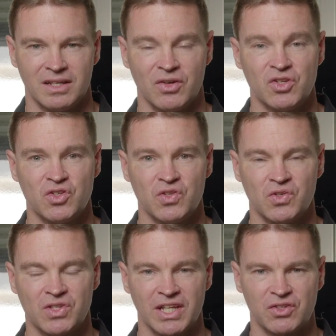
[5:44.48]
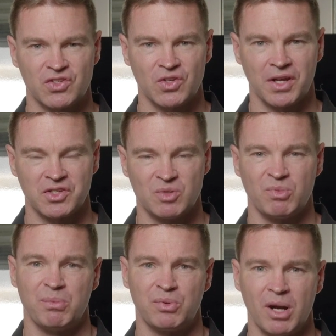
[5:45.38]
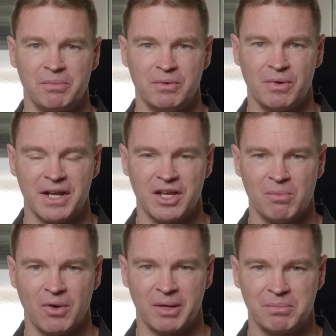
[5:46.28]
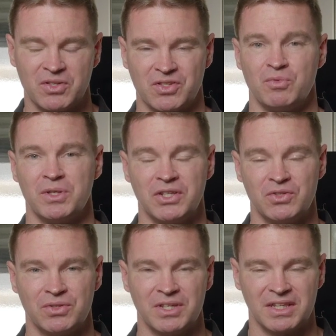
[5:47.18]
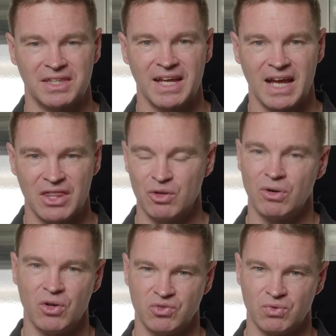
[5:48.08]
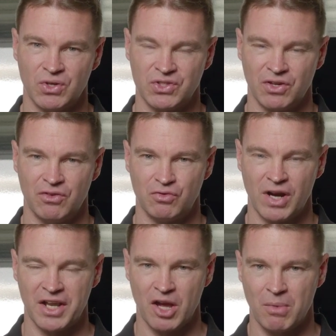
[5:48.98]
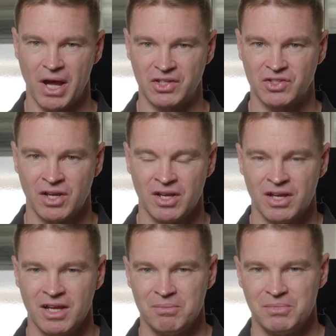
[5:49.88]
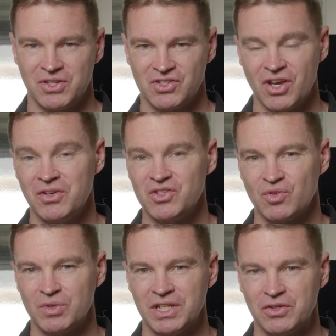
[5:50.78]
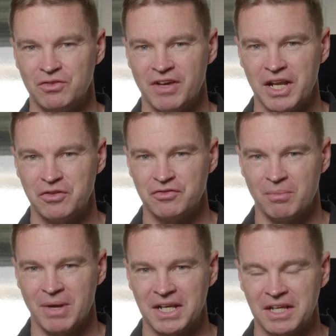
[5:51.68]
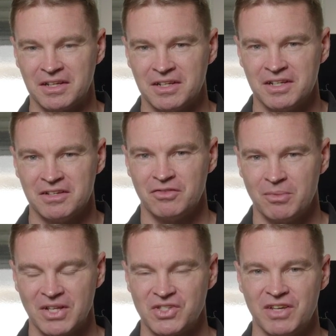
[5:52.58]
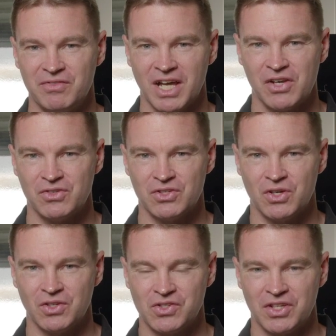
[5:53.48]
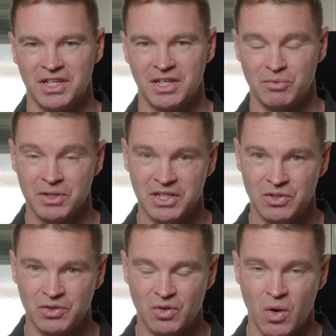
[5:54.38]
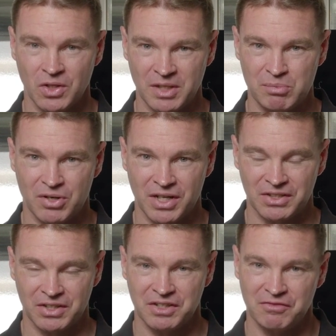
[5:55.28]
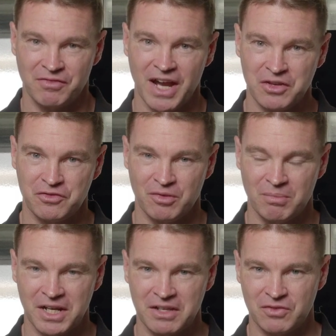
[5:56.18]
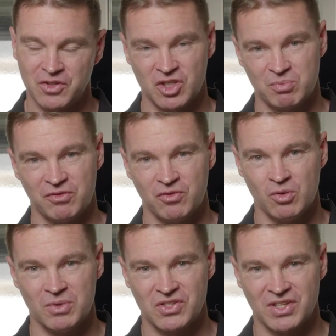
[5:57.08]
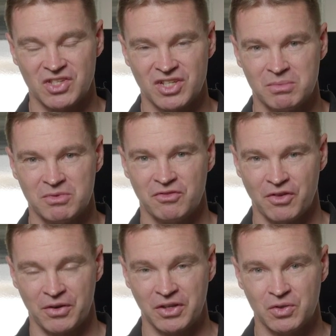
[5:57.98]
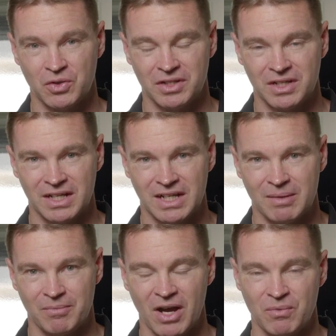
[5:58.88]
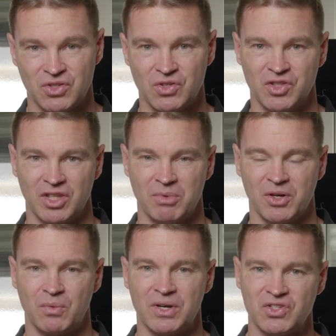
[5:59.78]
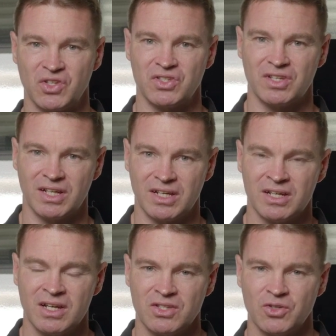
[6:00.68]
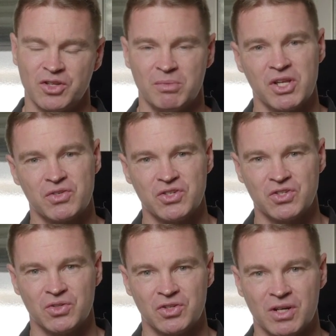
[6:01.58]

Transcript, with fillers: Now I usually use Lectrosonics as my primary radio mic because I really do think they are the Rolls Royce of radio mics. But the Sony's a really good value for money. For about $700, you're getting a really good quality product. I think value for money versus performance, they seem to be very good. Um, I was using them on a recent uh, documentary shoot